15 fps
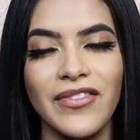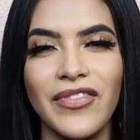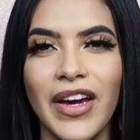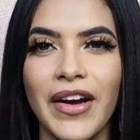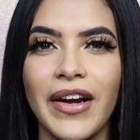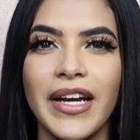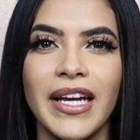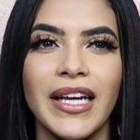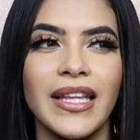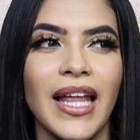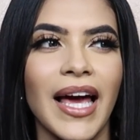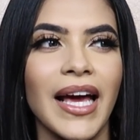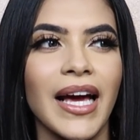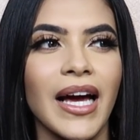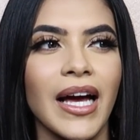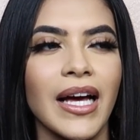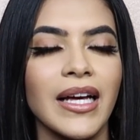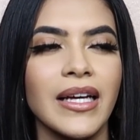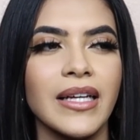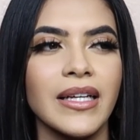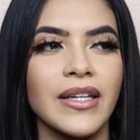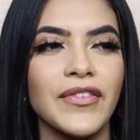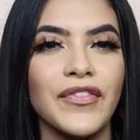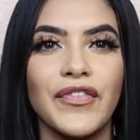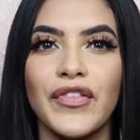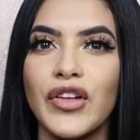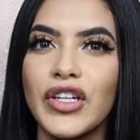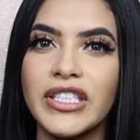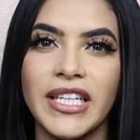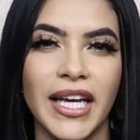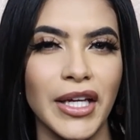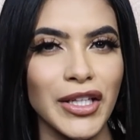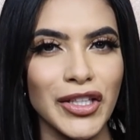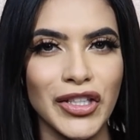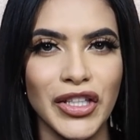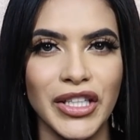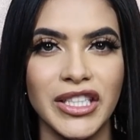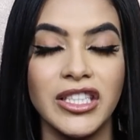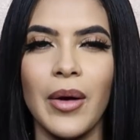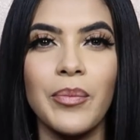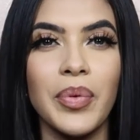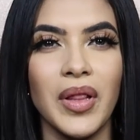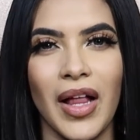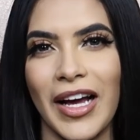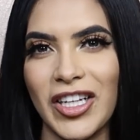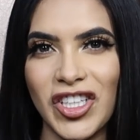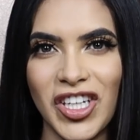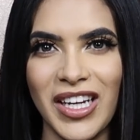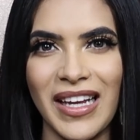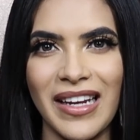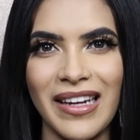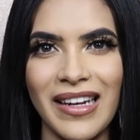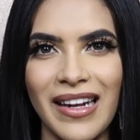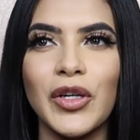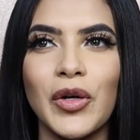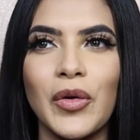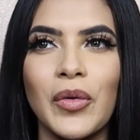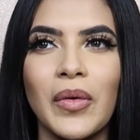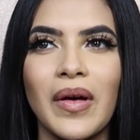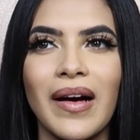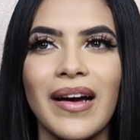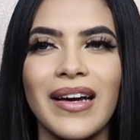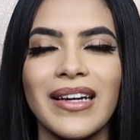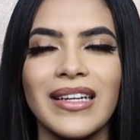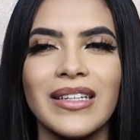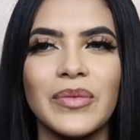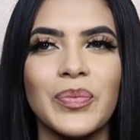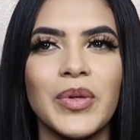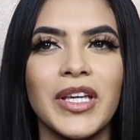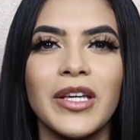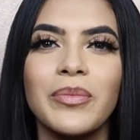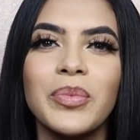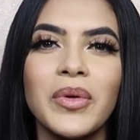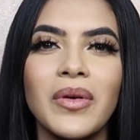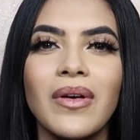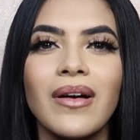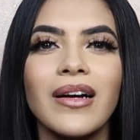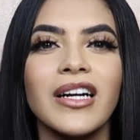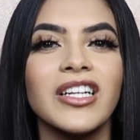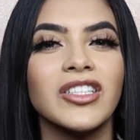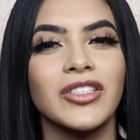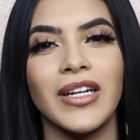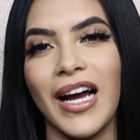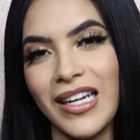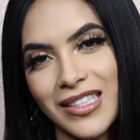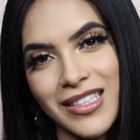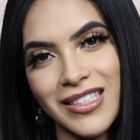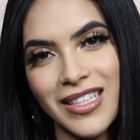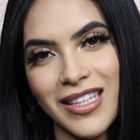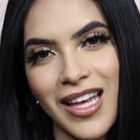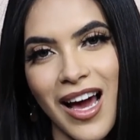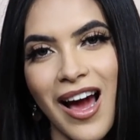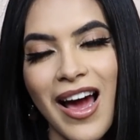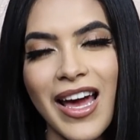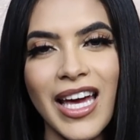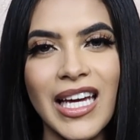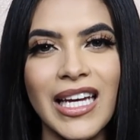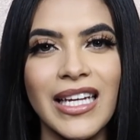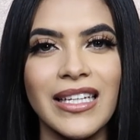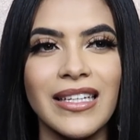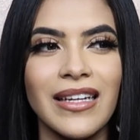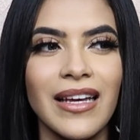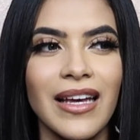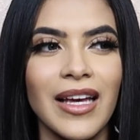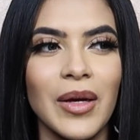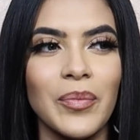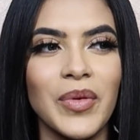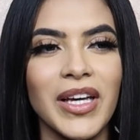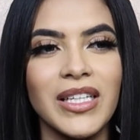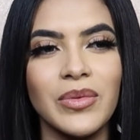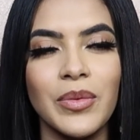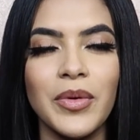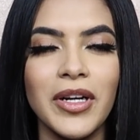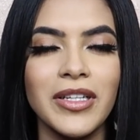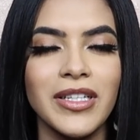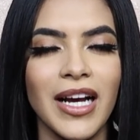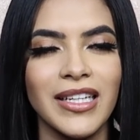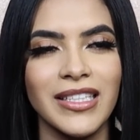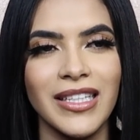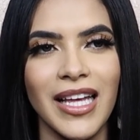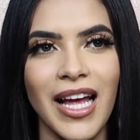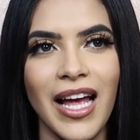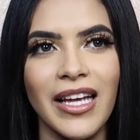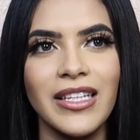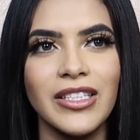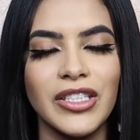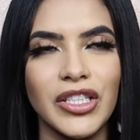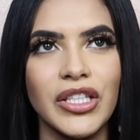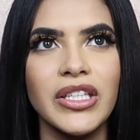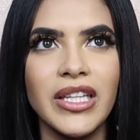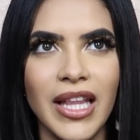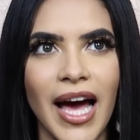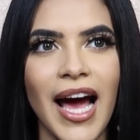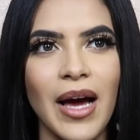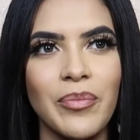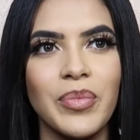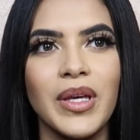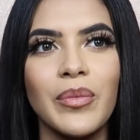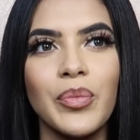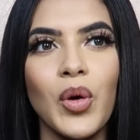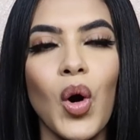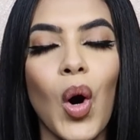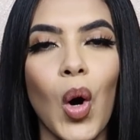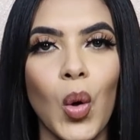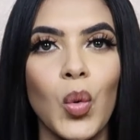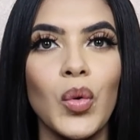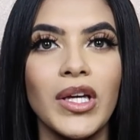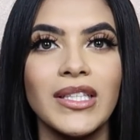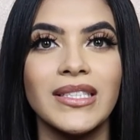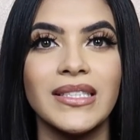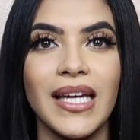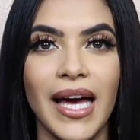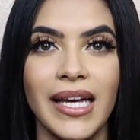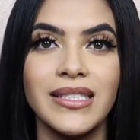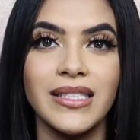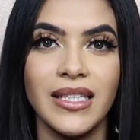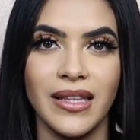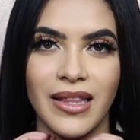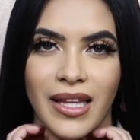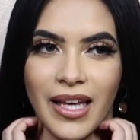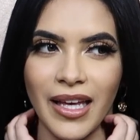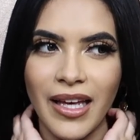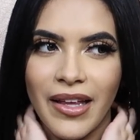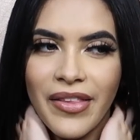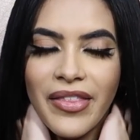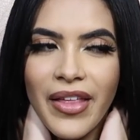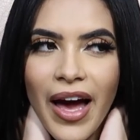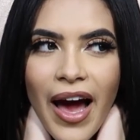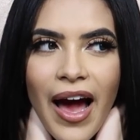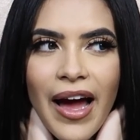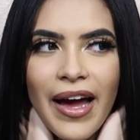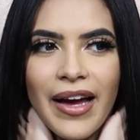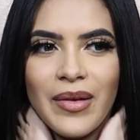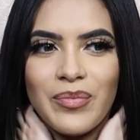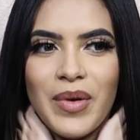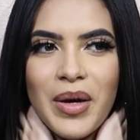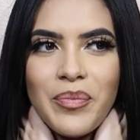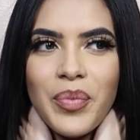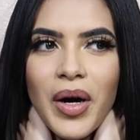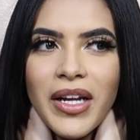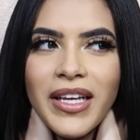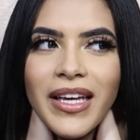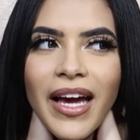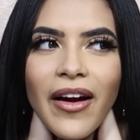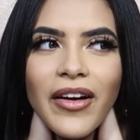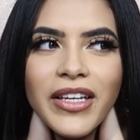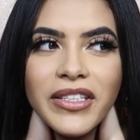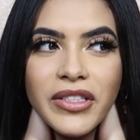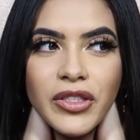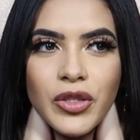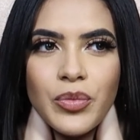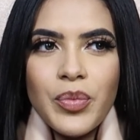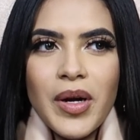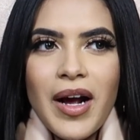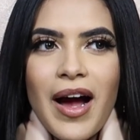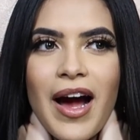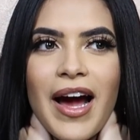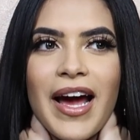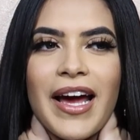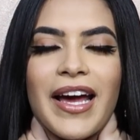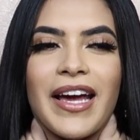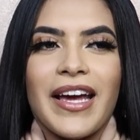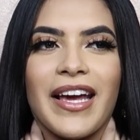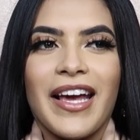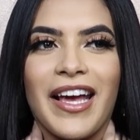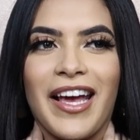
very like flirtatious complexion. So if people are attracted to that, and because people are attracted to that, people always tend to think that my body count is super high,